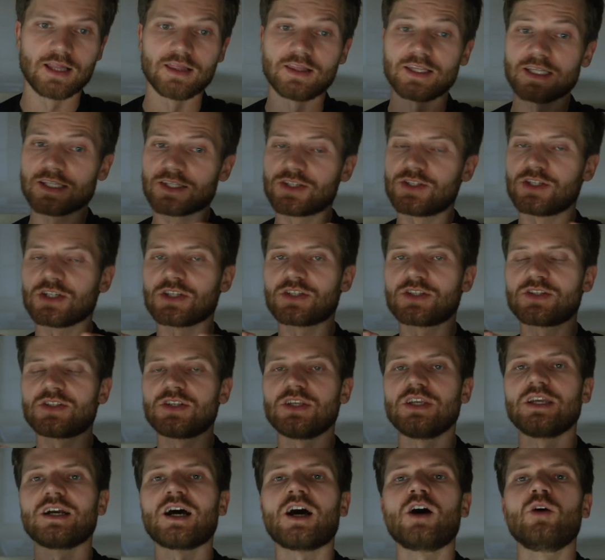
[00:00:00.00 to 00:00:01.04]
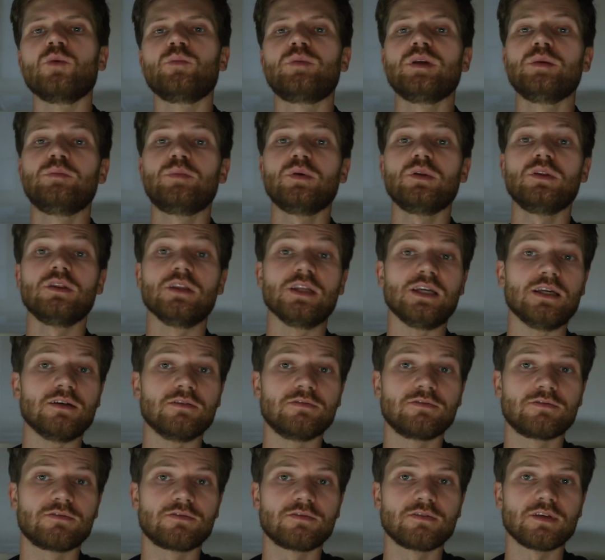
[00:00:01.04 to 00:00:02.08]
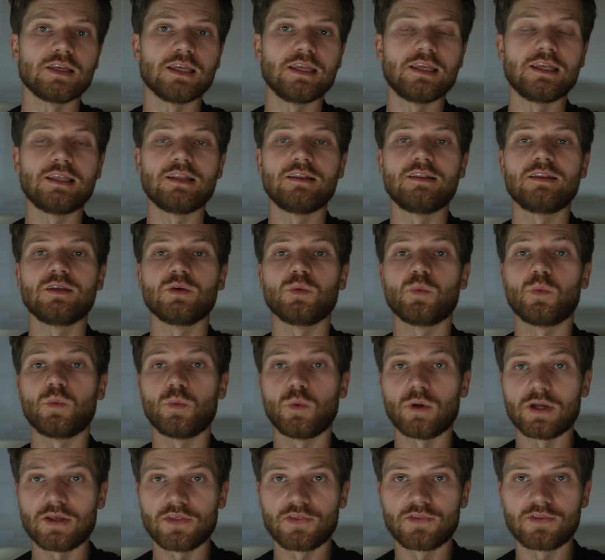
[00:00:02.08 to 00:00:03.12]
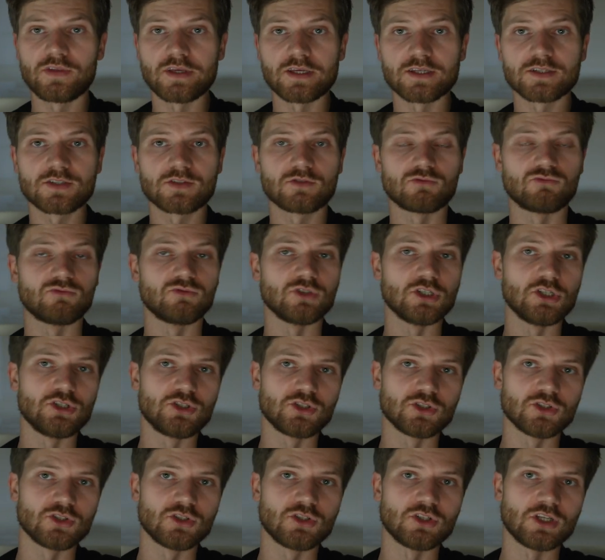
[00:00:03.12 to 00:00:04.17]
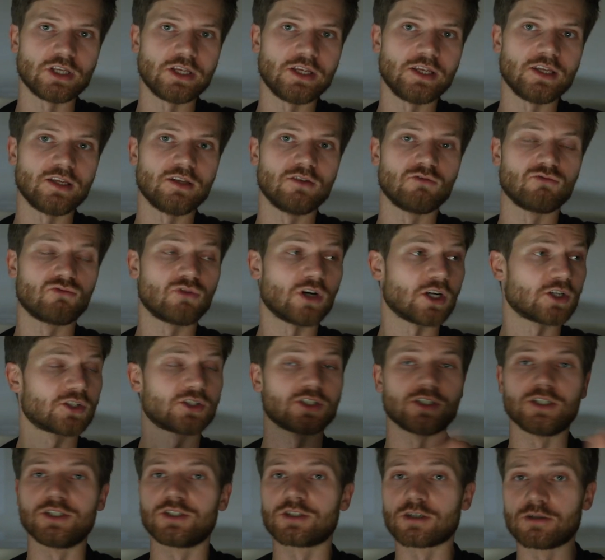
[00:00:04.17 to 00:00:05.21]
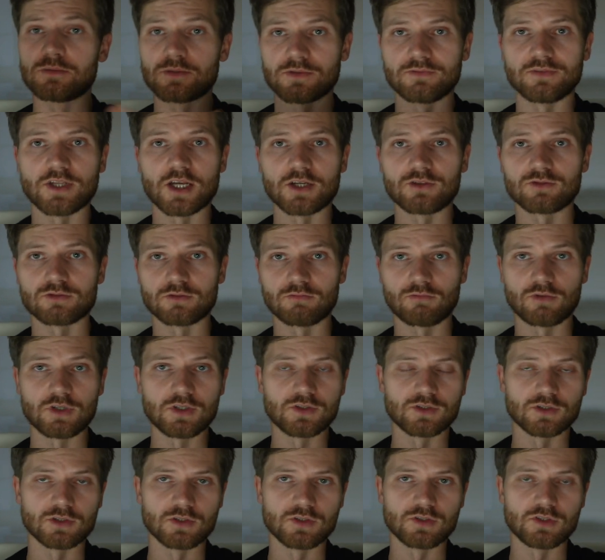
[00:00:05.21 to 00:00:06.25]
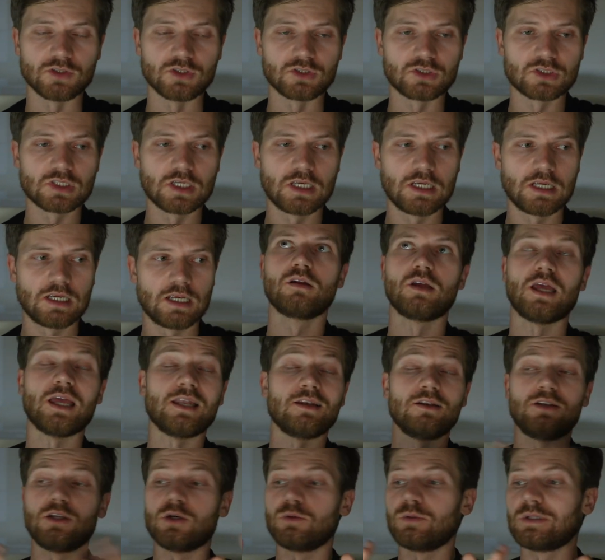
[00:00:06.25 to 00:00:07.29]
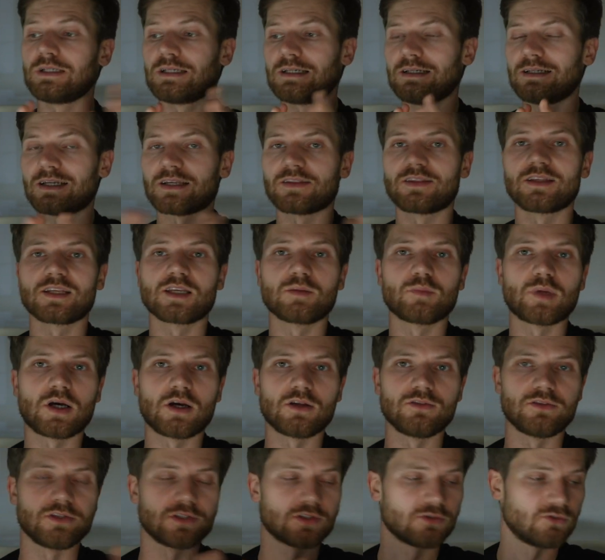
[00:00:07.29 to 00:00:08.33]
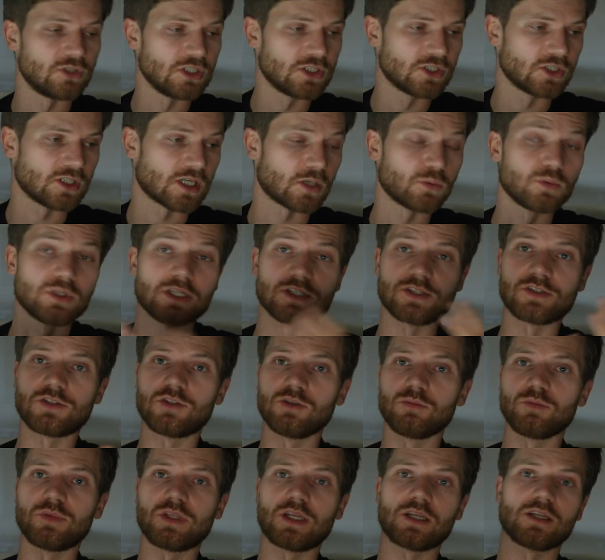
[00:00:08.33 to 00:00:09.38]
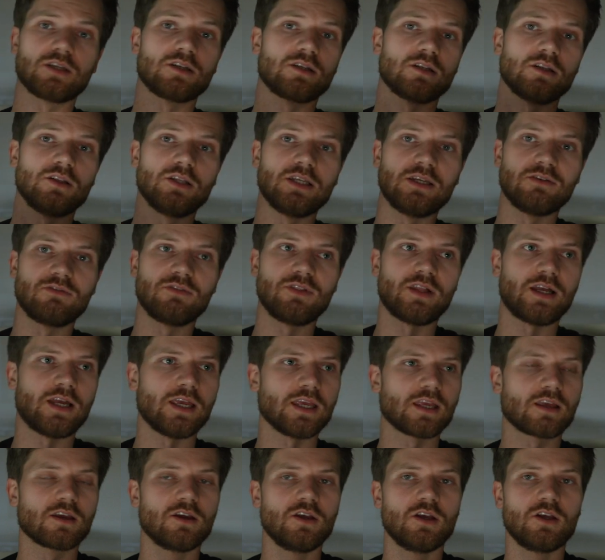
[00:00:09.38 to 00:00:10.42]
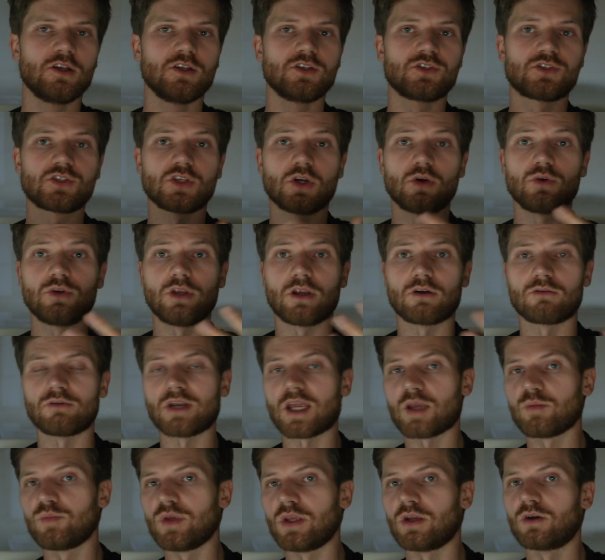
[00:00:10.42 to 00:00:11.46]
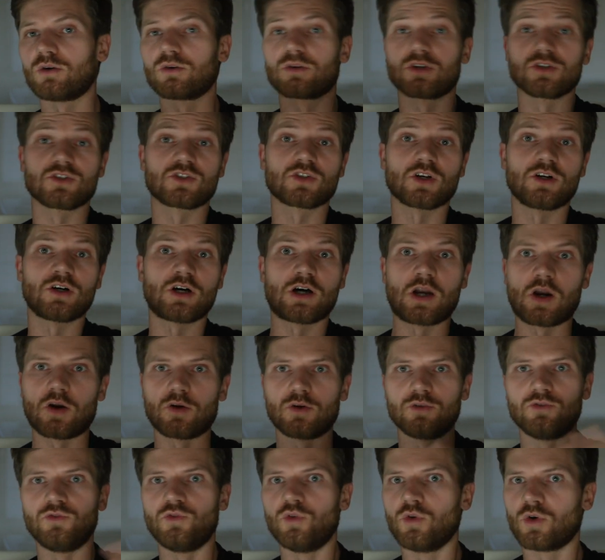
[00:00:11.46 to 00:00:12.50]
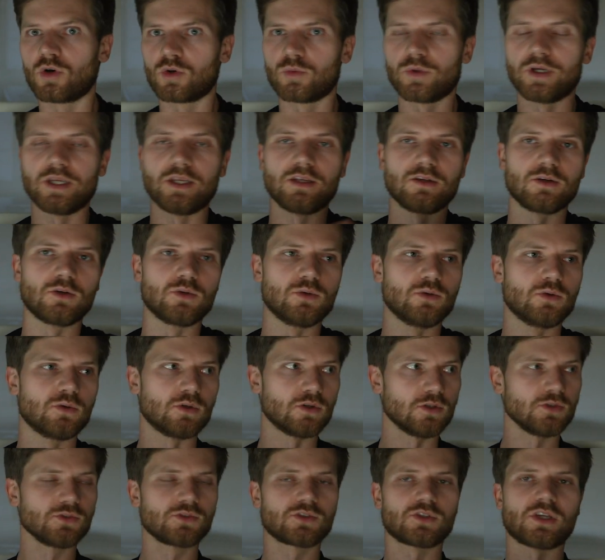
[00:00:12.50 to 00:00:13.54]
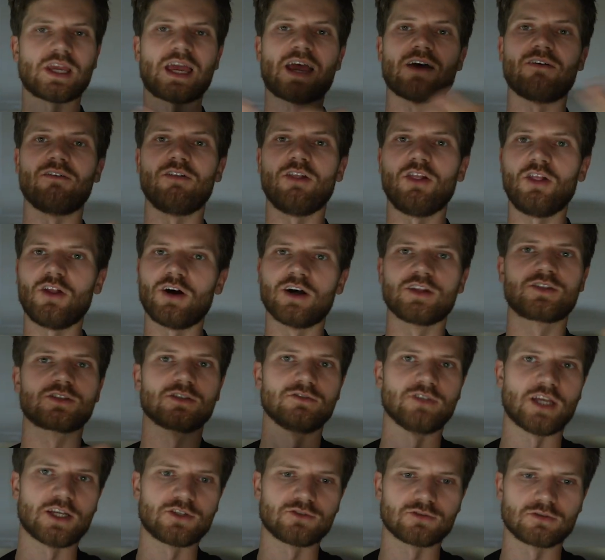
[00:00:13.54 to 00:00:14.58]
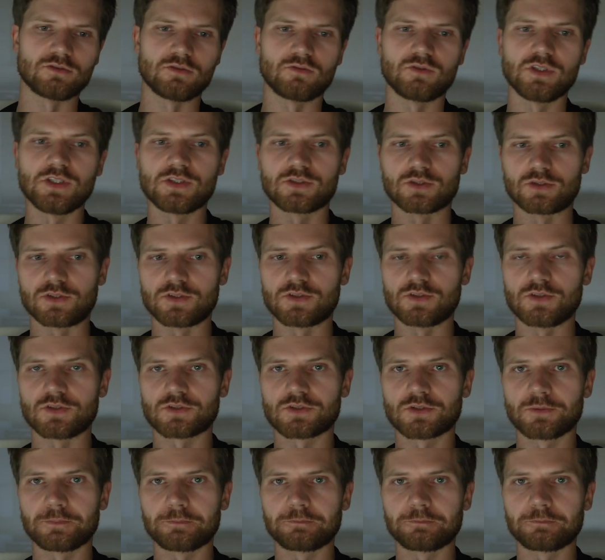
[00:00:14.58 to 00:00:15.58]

Let's just see how people live in the wealthiest region in Russia in terms of natural resources. And knowing nothing about this region, I would assume they're gonna live like Saudi Arabia or Qatar or Norway, who also have lots of natural resources.